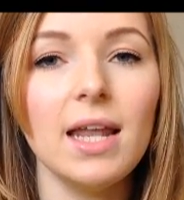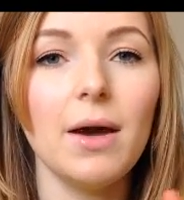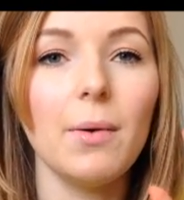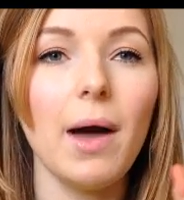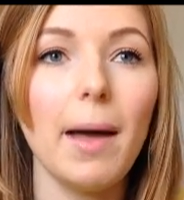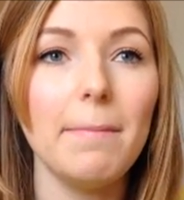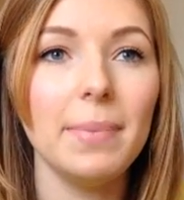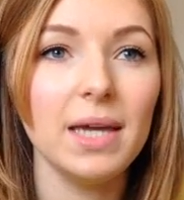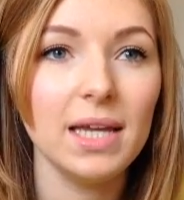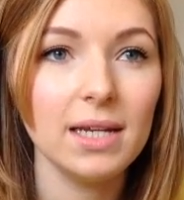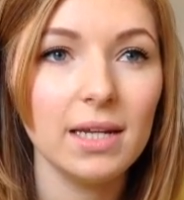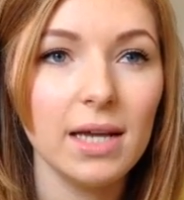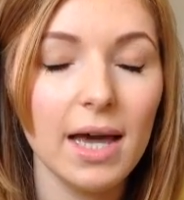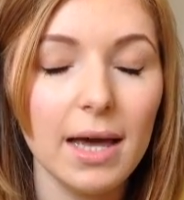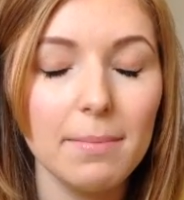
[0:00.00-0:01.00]
Now, I've
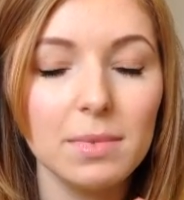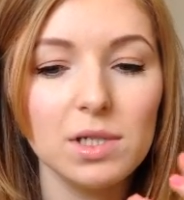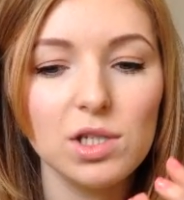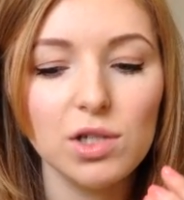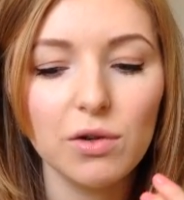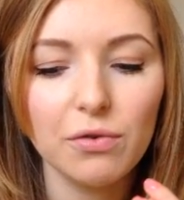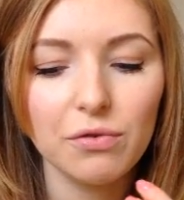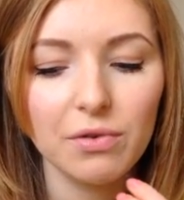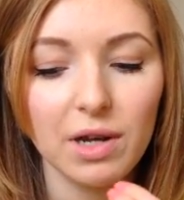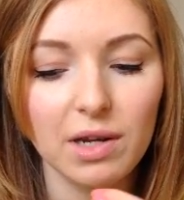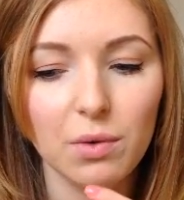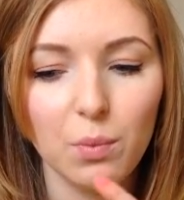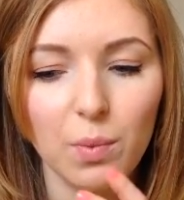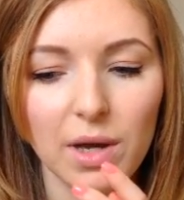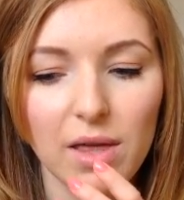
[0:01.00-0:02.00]
been
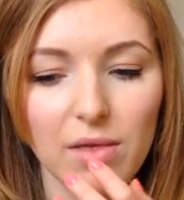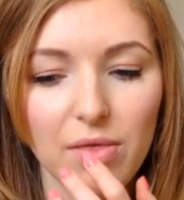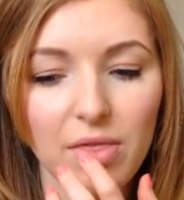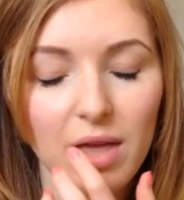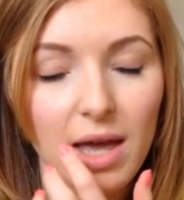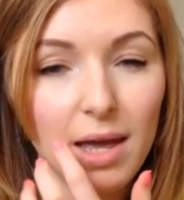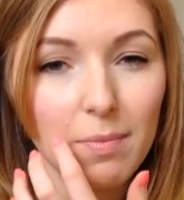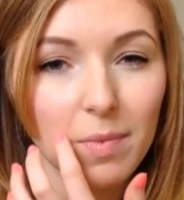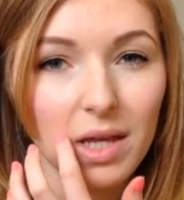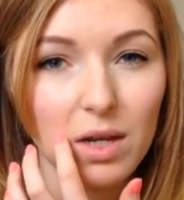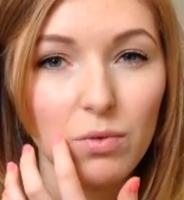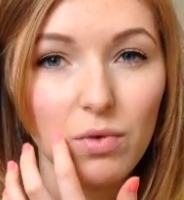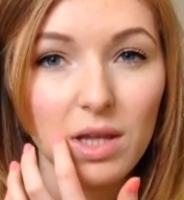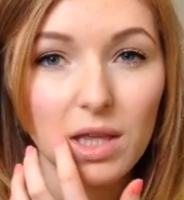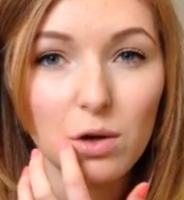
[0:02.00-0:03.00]
suffering with
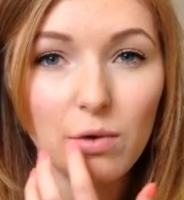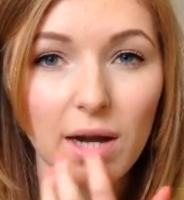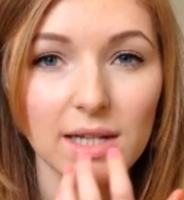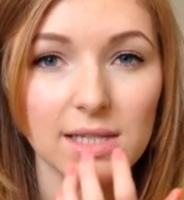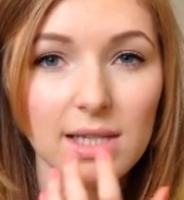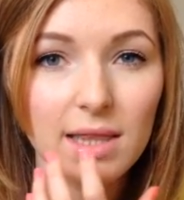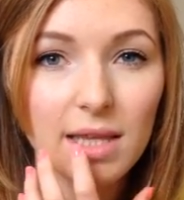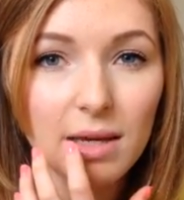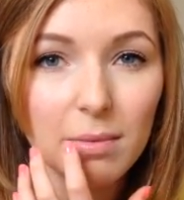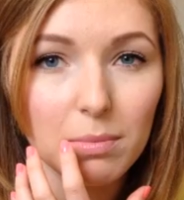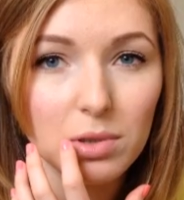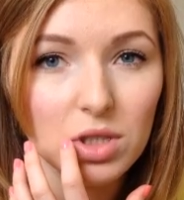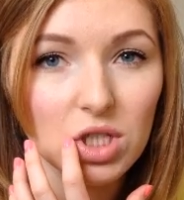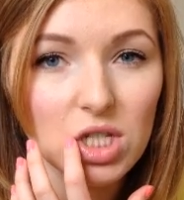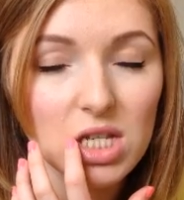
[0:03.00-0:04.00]
like a really cracked lip
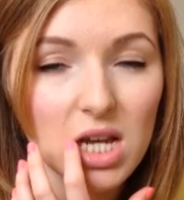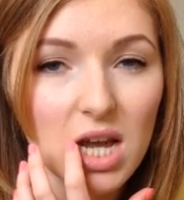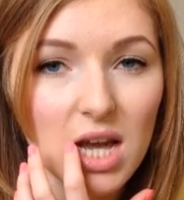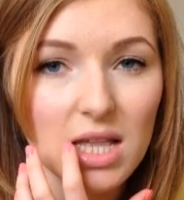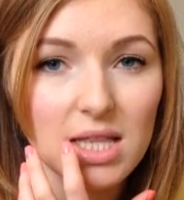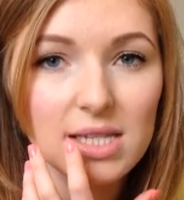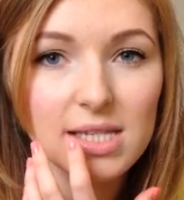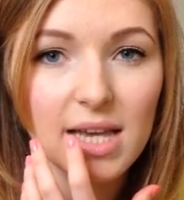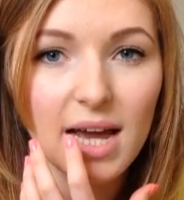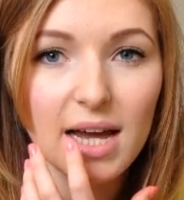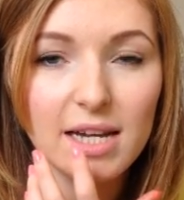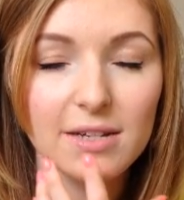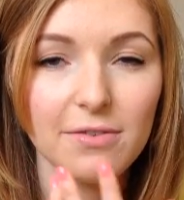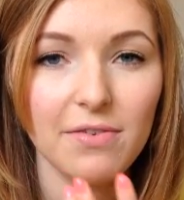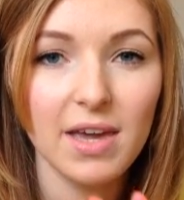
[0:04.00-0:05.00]
just at the
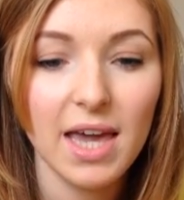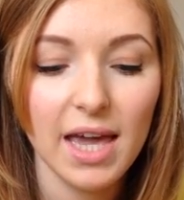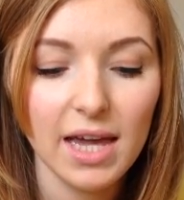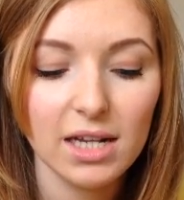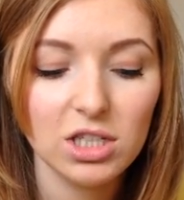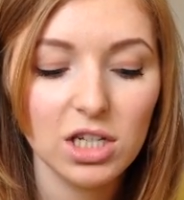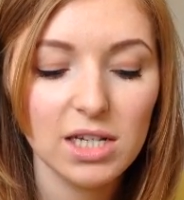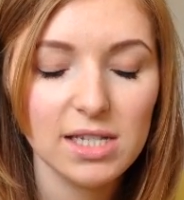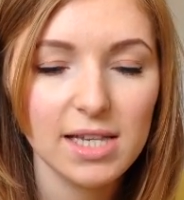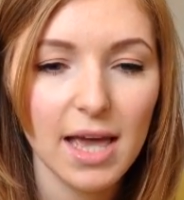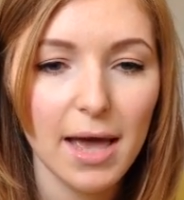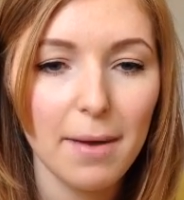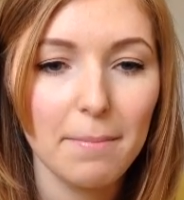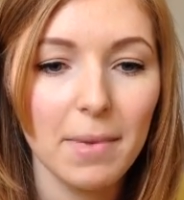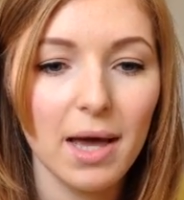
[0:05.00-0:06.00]
side for ages,
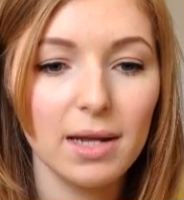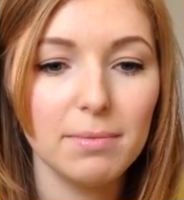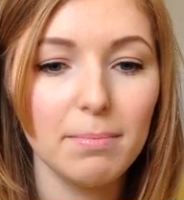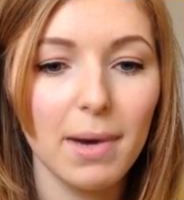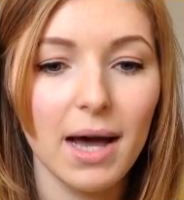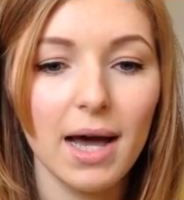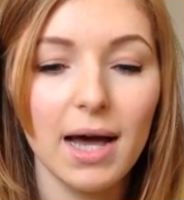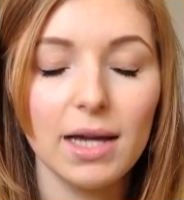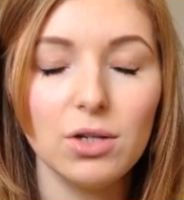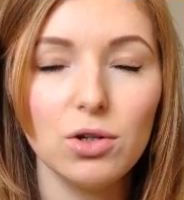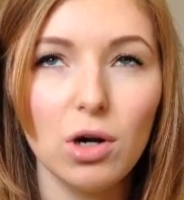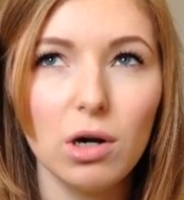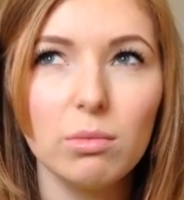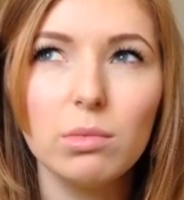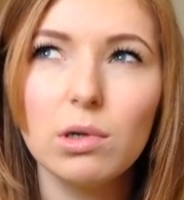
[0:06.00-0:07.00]
and my
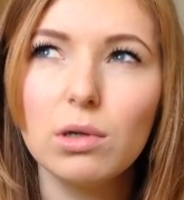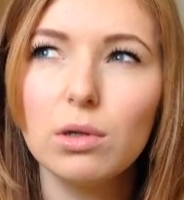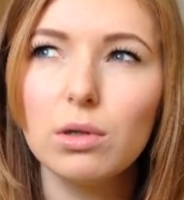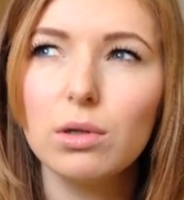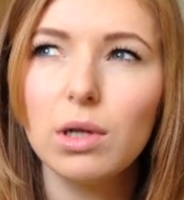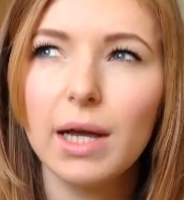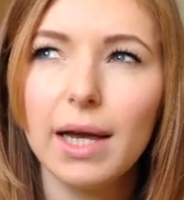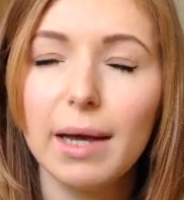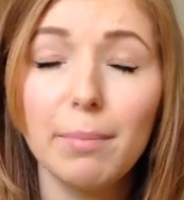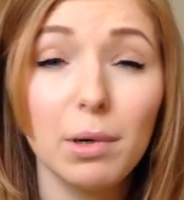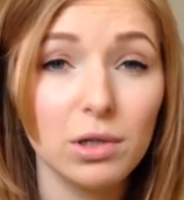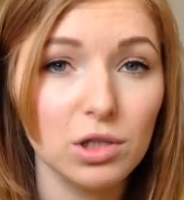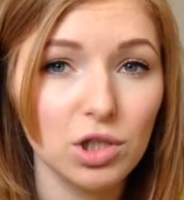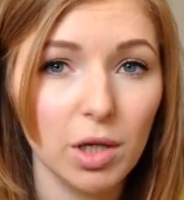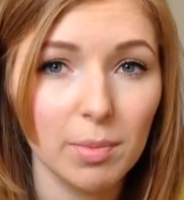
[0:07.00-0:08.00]
normal
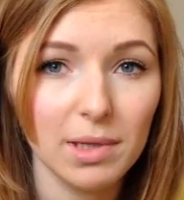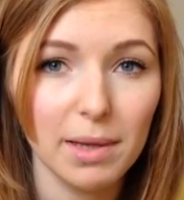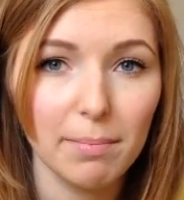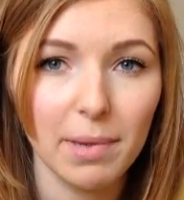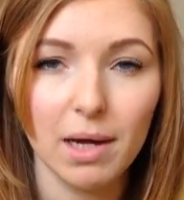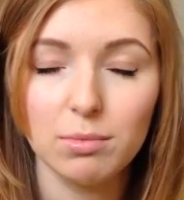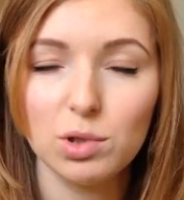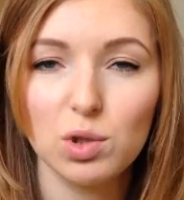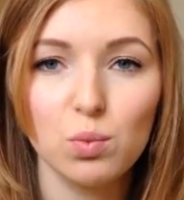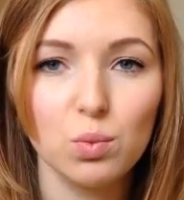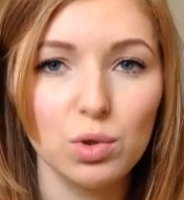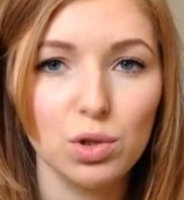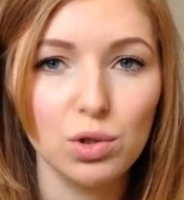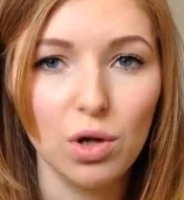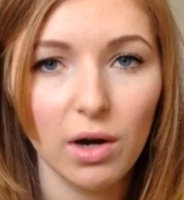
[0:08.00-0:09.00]
Body Shop lip balm just
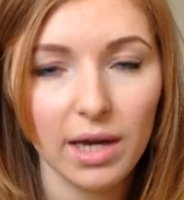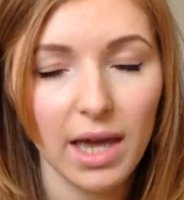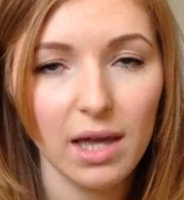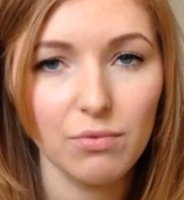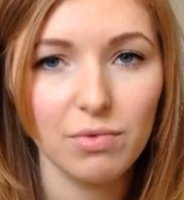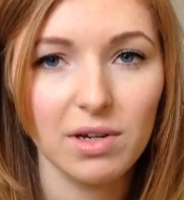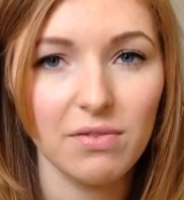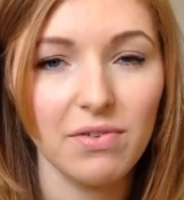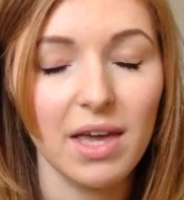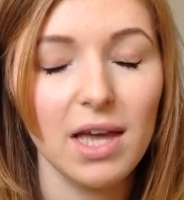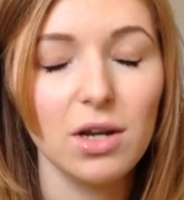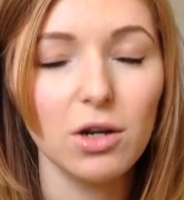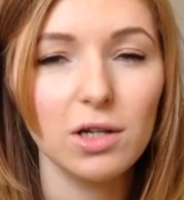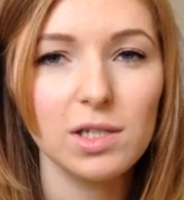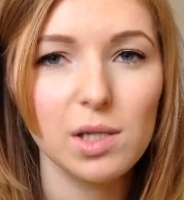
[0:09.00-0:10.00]
was not getting rid of it,
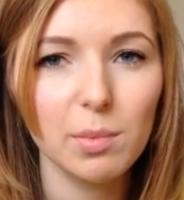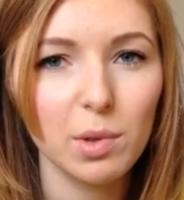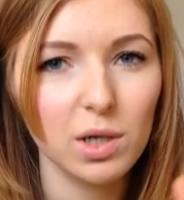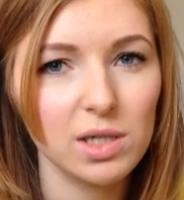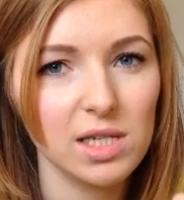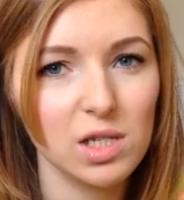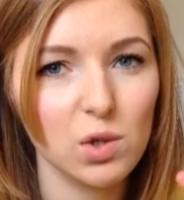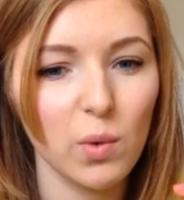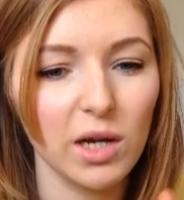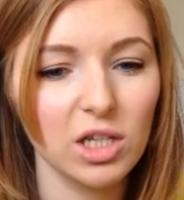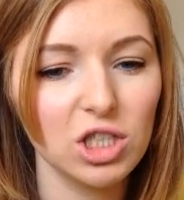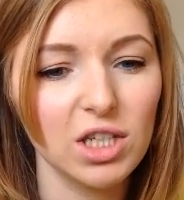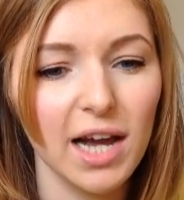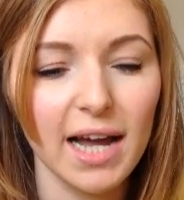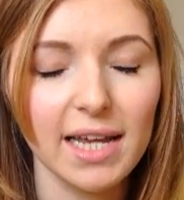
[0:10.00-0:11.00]
and also because it's quite
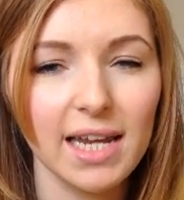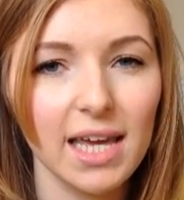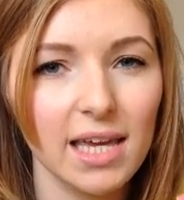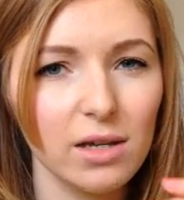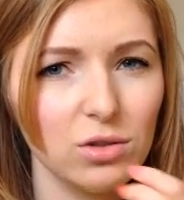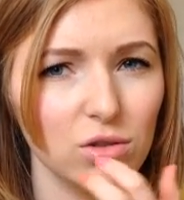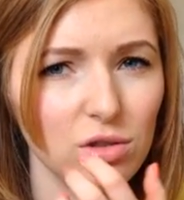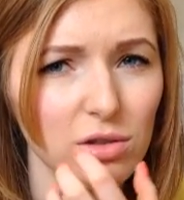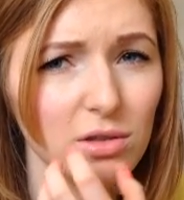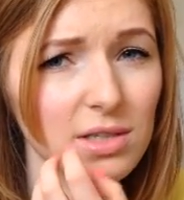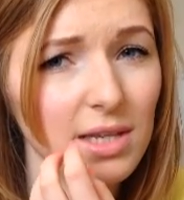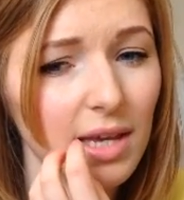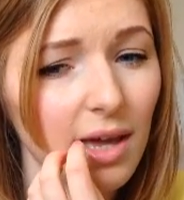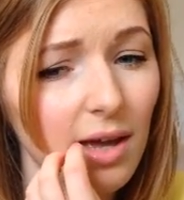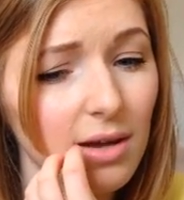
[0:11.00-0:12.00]
shiny, it just looks
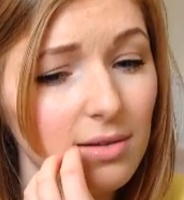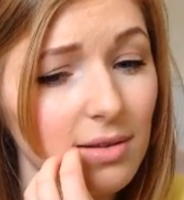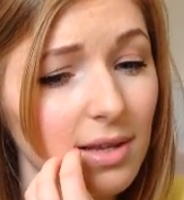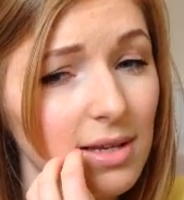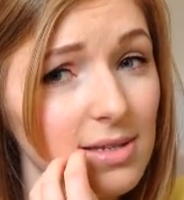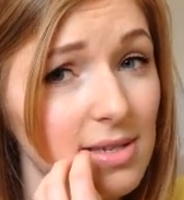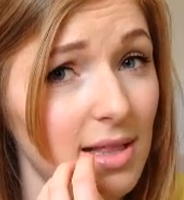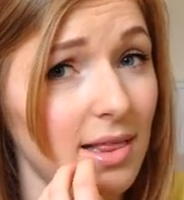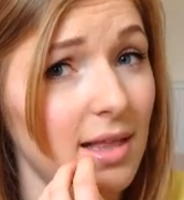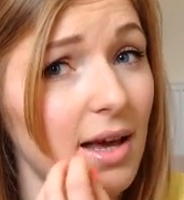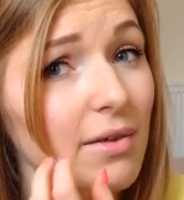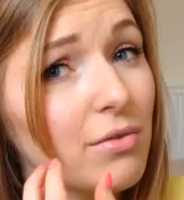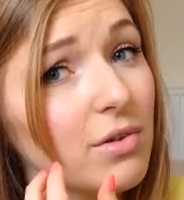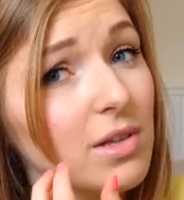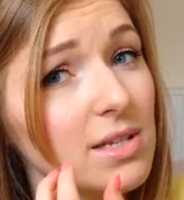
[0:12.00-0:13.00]
like I had like saliva
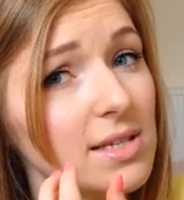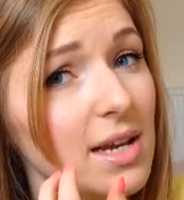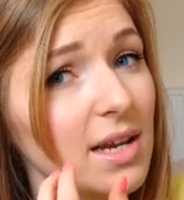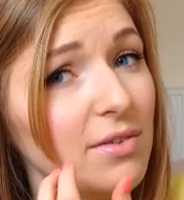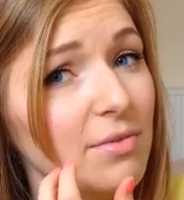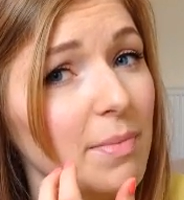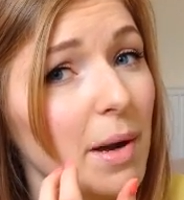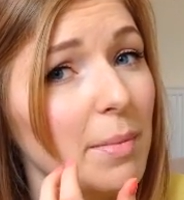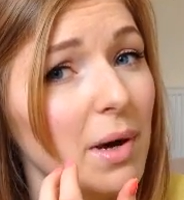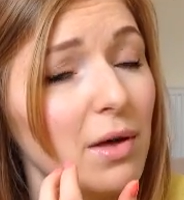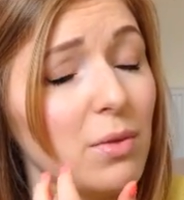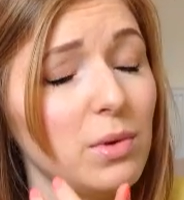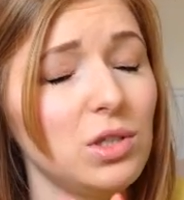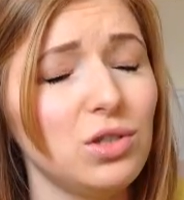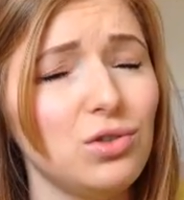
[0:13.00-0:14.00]
at the side of my
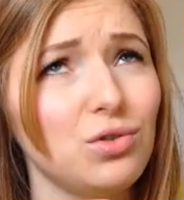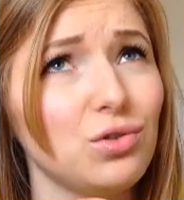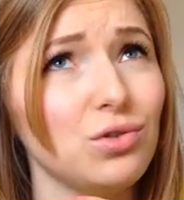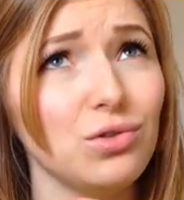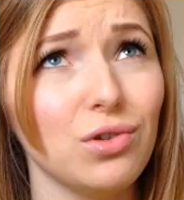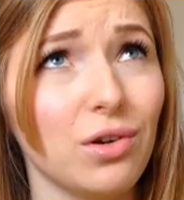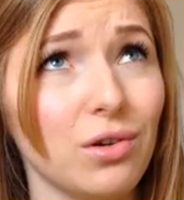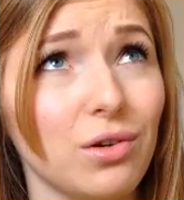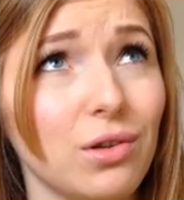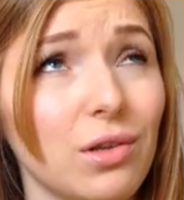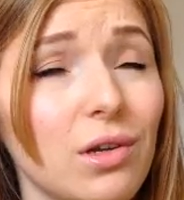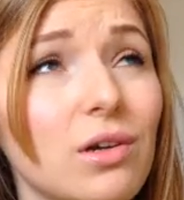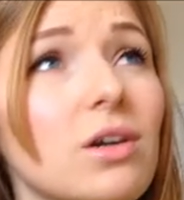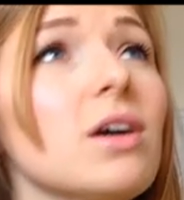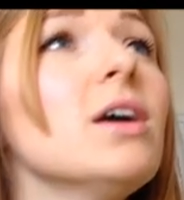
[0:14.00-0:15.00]
mouth, which is just not a good
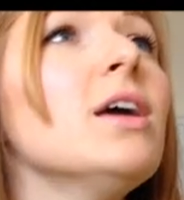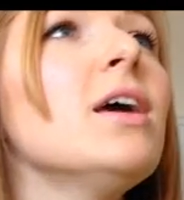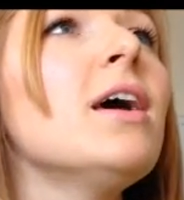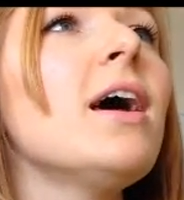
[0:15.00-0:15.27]
look.